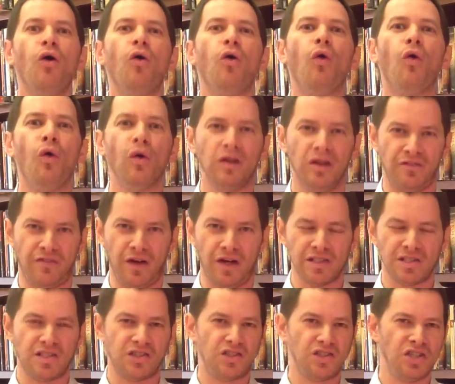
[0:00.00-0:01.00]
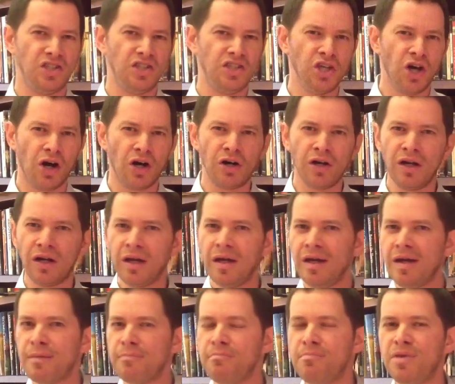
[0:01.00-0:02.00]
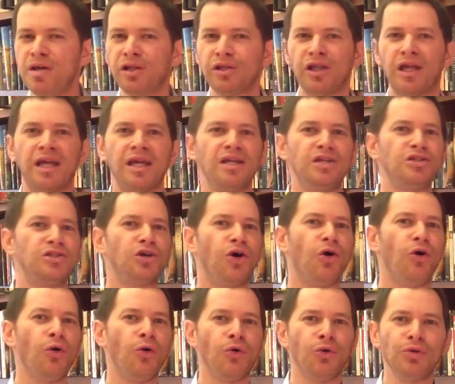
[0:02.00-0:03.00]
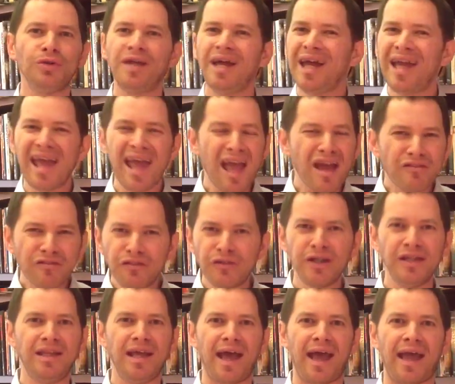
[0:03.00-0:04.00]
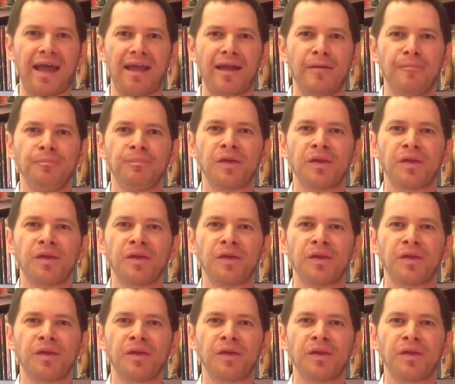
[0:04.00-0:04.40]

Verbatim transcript: All of us, young, middle-aged, old, every day,